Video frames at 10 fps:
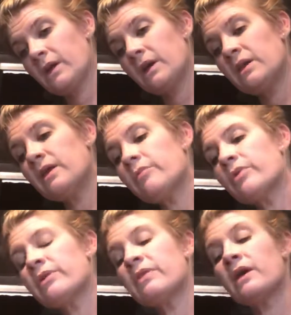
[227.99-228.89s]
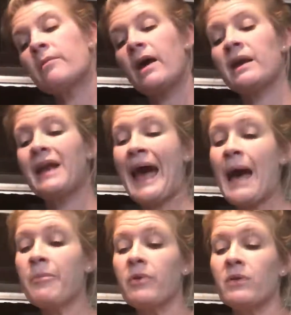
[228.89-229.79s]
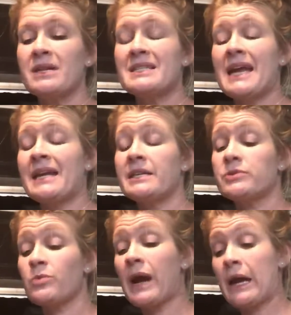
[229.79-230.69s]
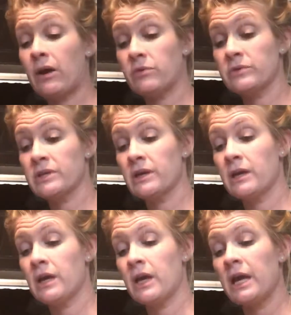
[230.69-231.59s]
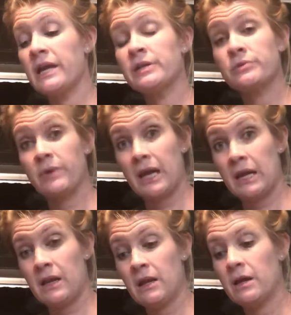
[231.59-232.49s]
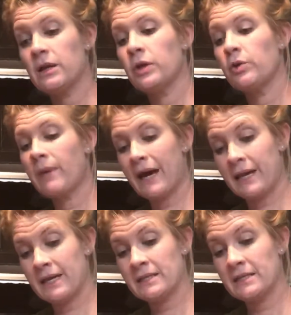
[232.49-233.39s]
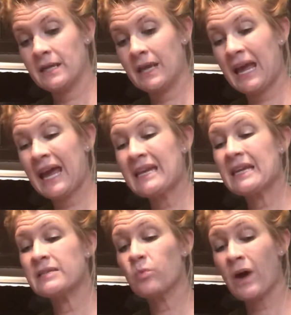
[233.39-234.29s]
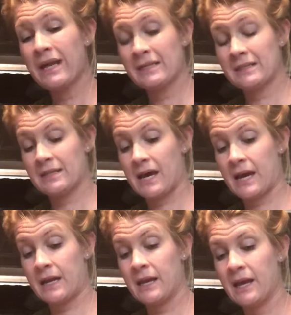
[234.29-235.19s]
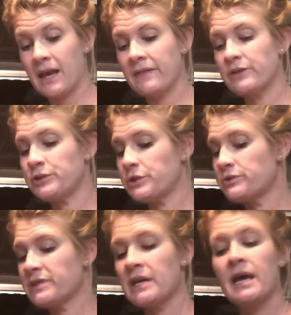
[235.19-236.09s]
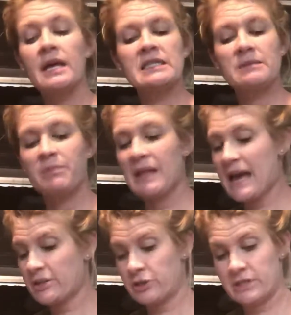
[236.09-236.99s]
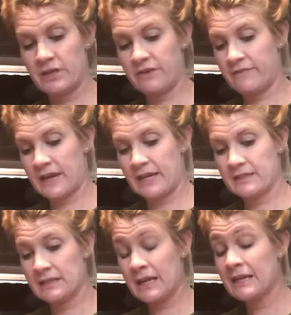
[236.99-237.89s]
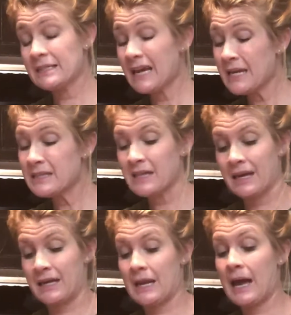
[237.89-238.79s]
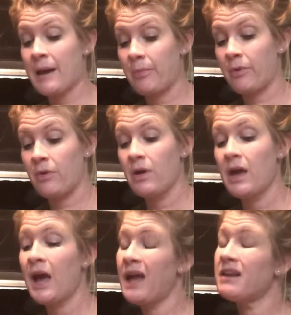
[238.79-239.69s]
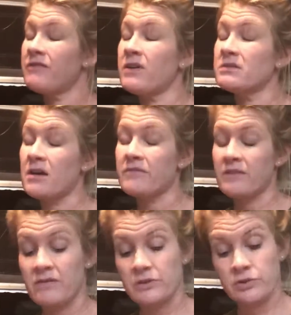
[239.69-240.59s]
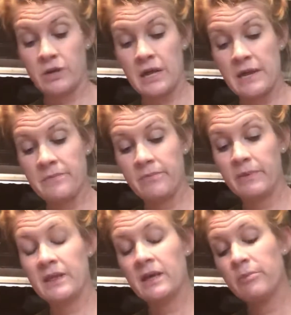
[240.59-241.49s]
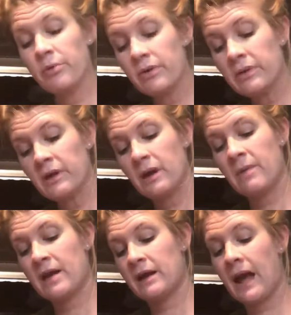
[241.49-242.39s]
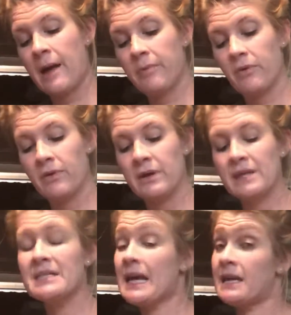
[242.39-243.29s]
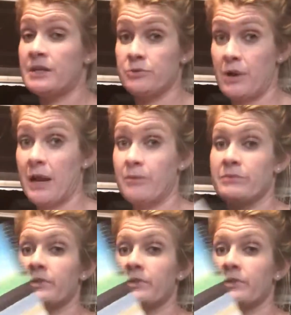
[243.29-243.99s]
The important thing about an apple is that it is round. It is red, you bite it, and it is white inside. And the juice splashes in your face, and it tastes like an apple, and it falls off a tree. But the important thing about an apple is that it is round.